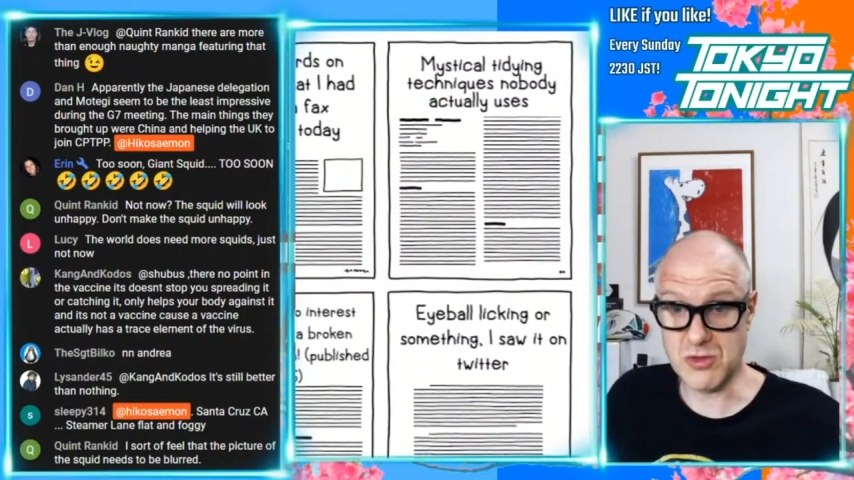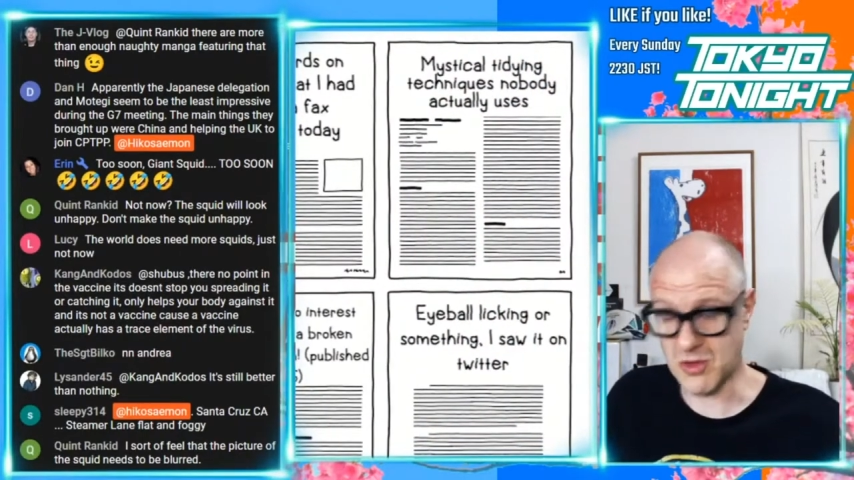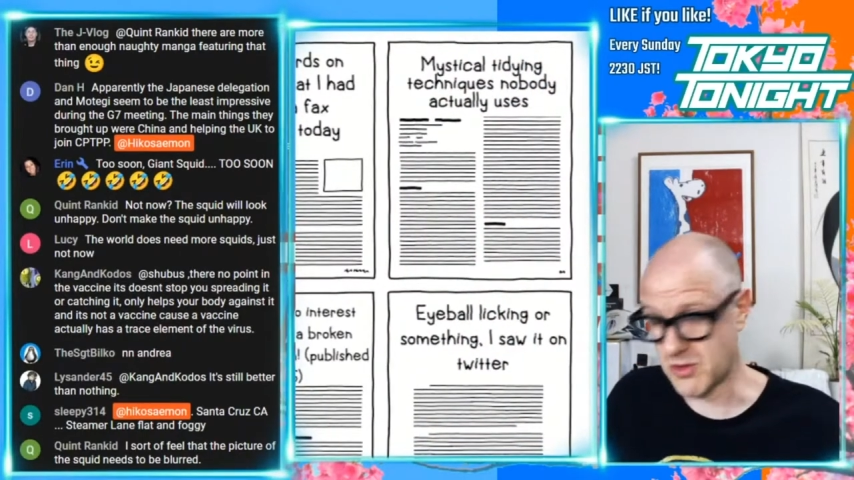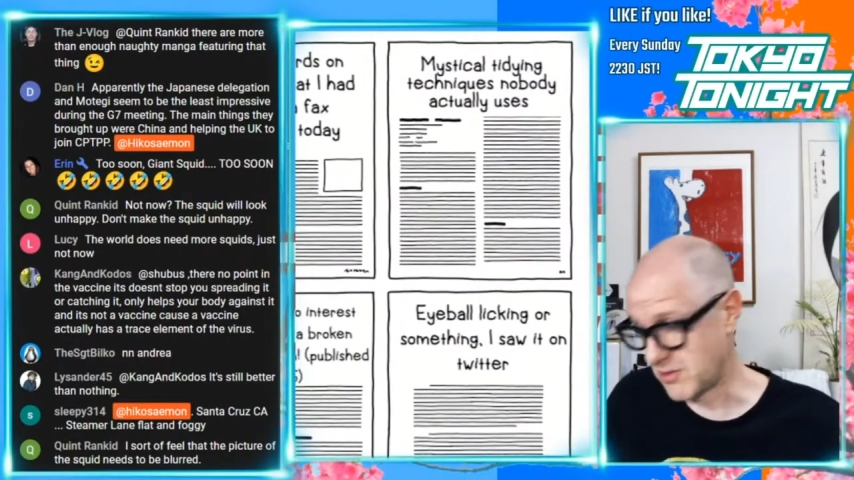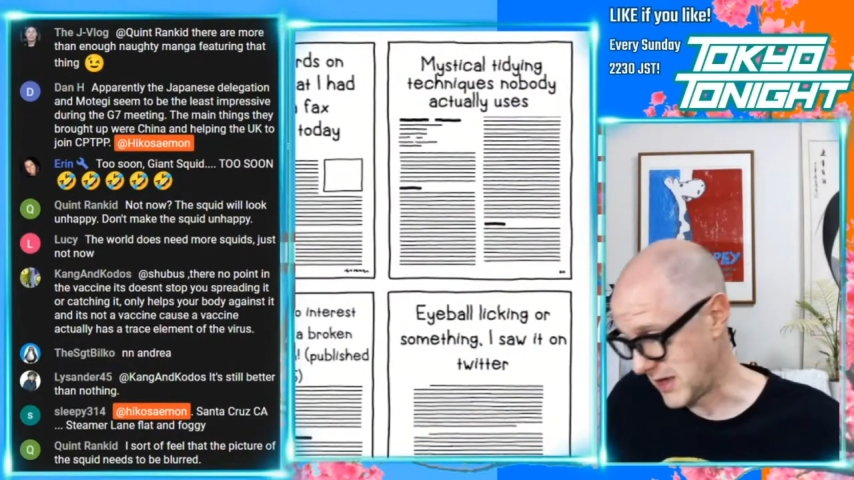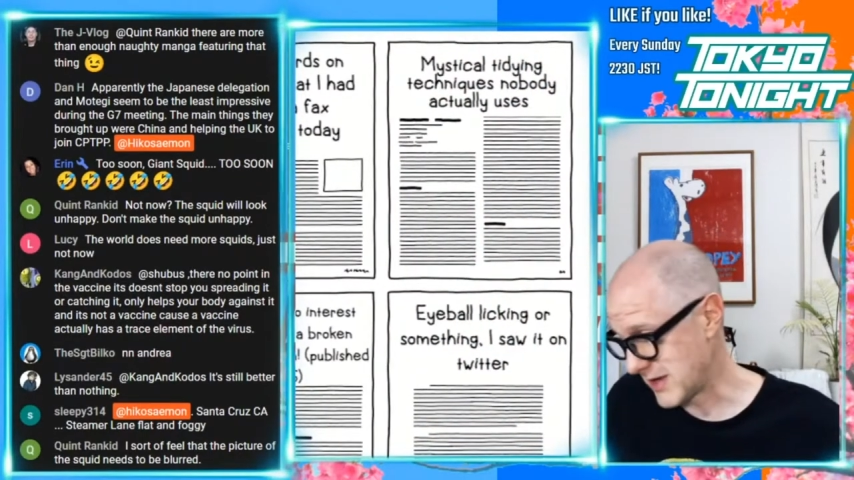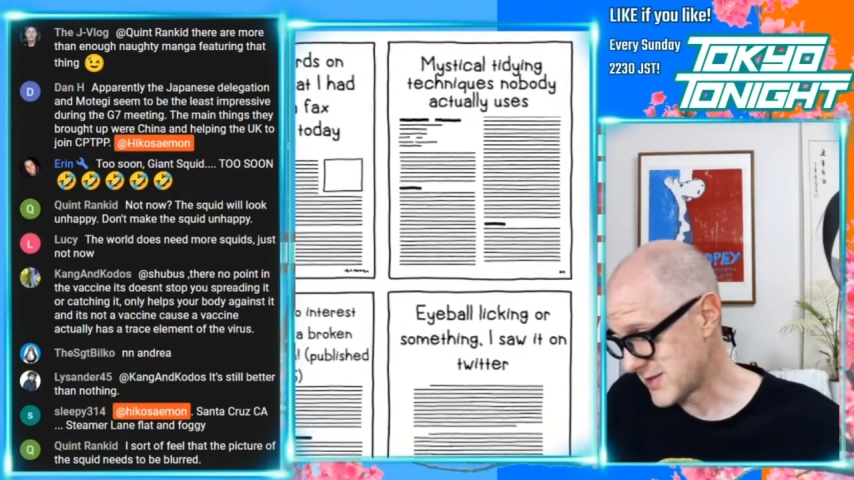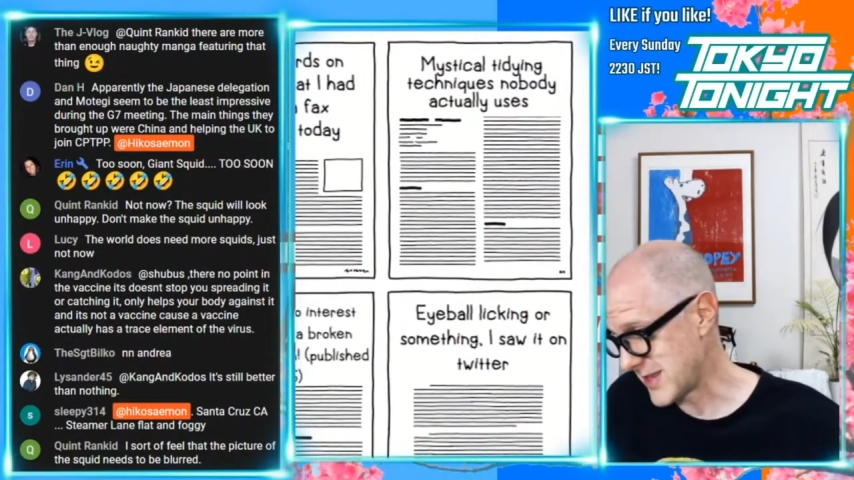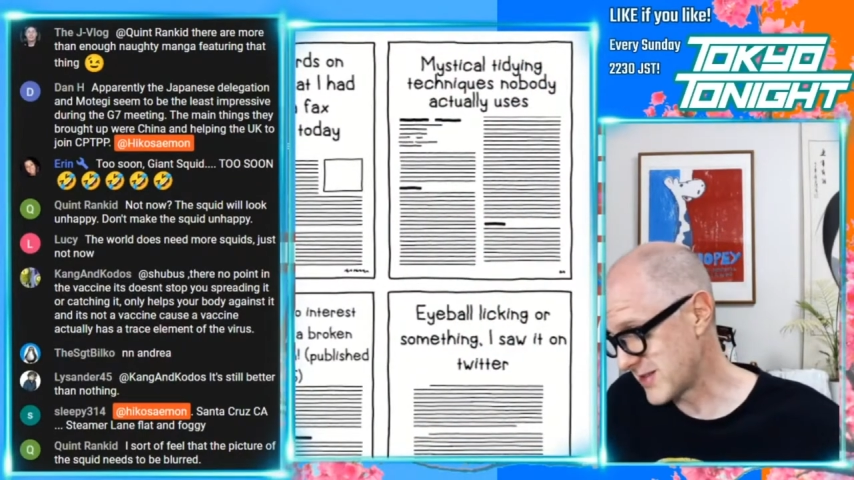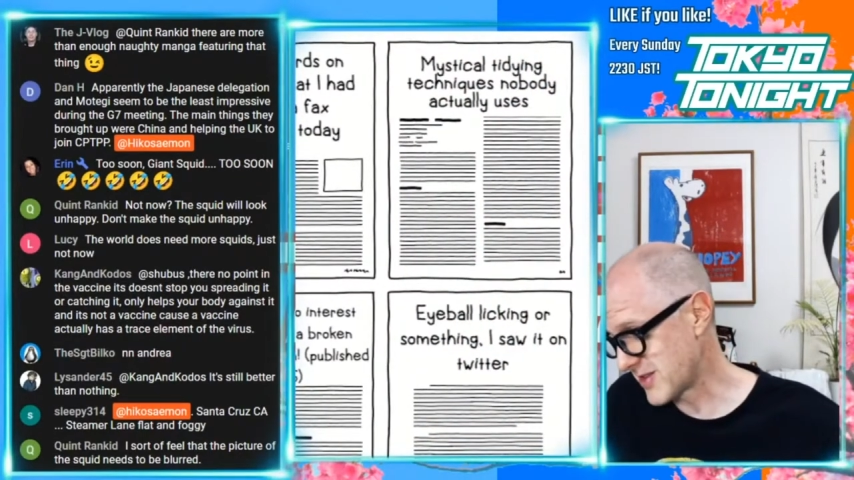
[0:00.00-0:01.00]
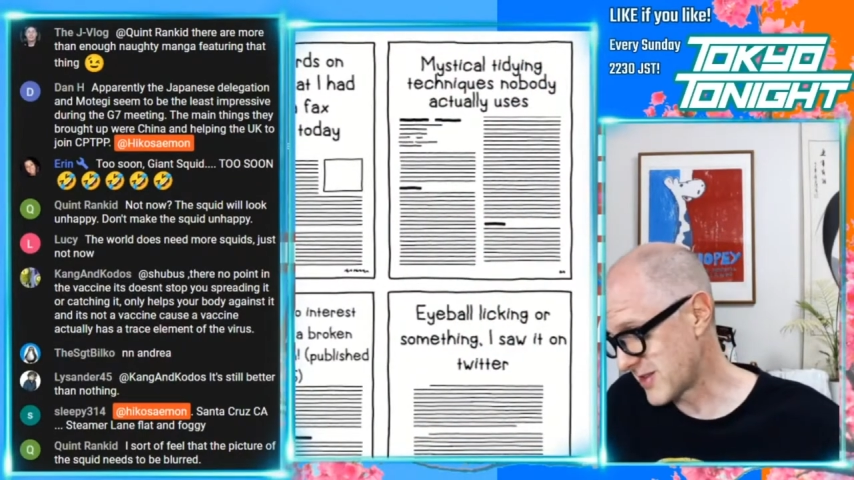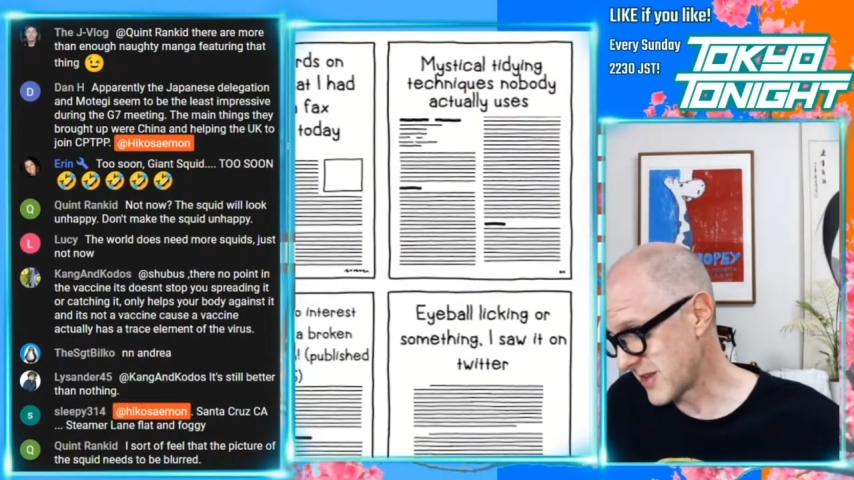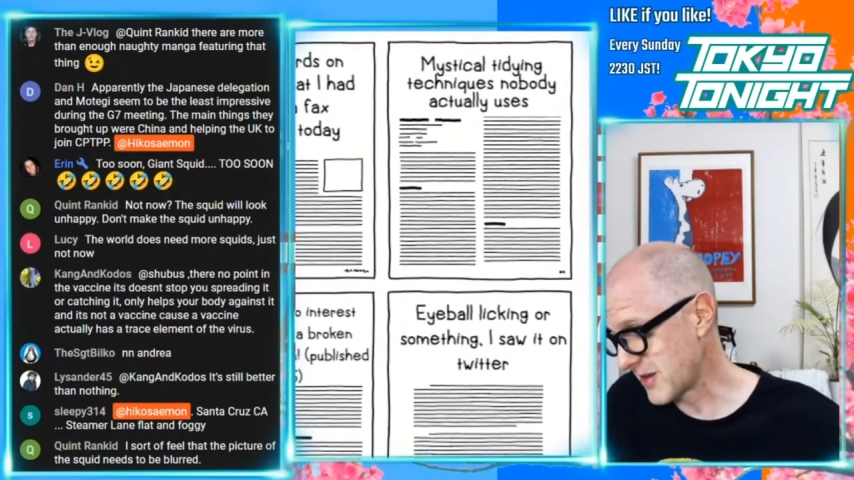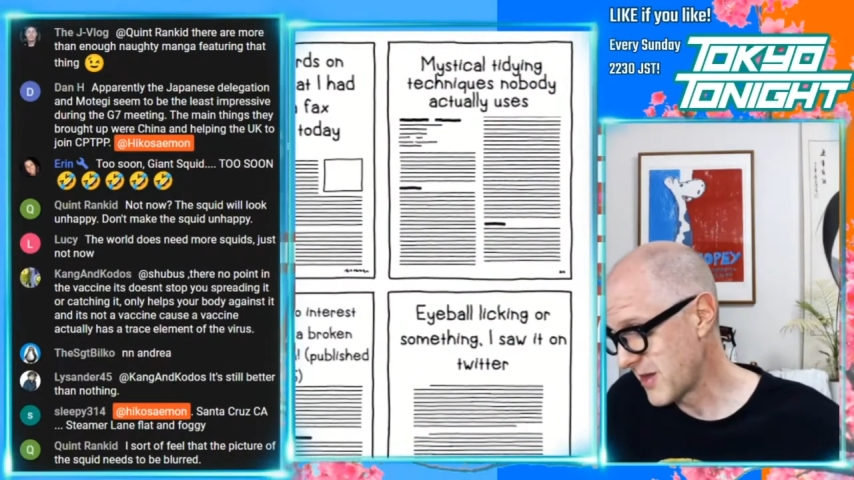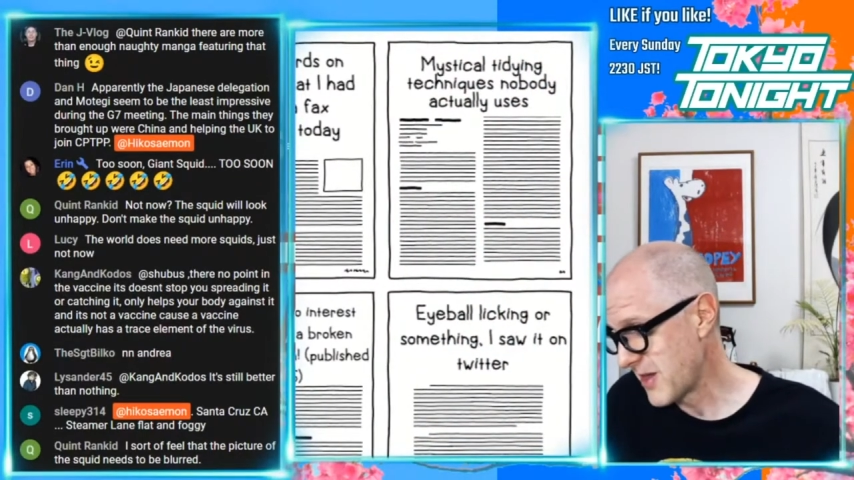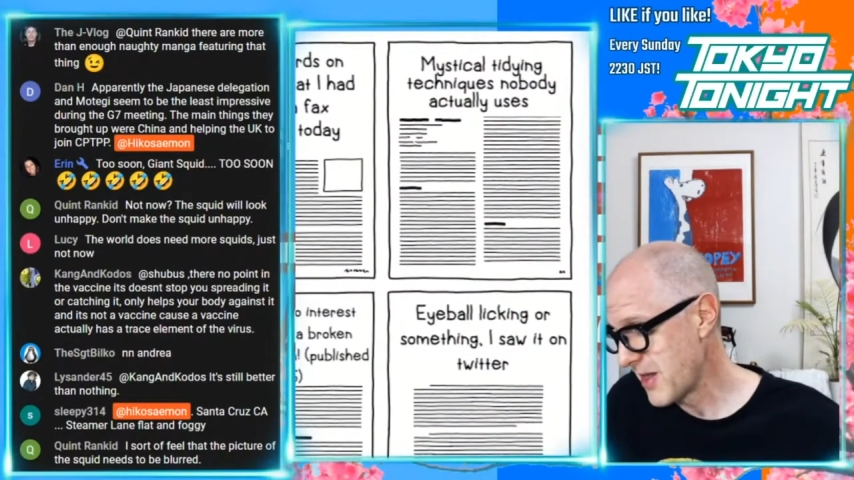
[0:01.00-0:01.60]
So yes, that is a thing.